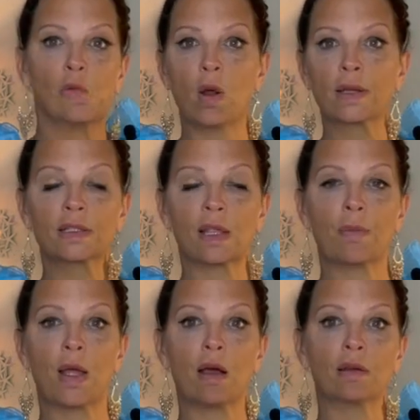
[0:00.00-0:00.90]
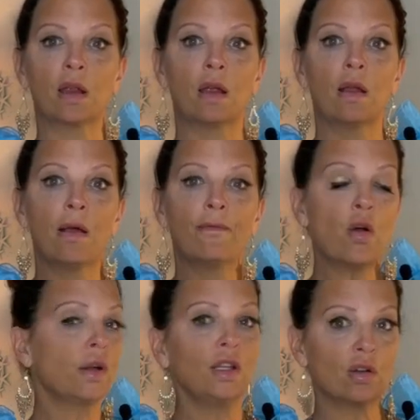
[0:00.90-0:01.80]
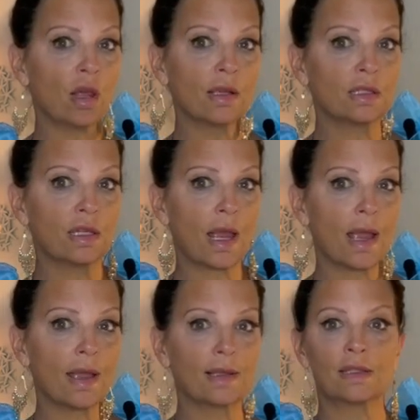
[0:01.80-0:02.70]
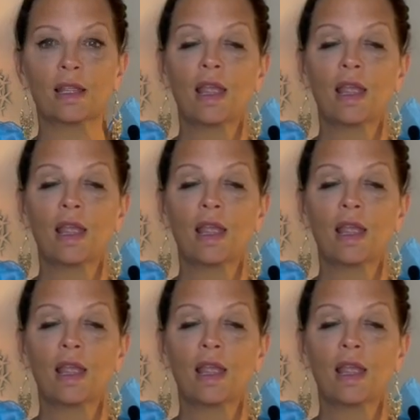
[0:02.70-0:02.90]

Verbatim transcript: One is about folding your luggage tags,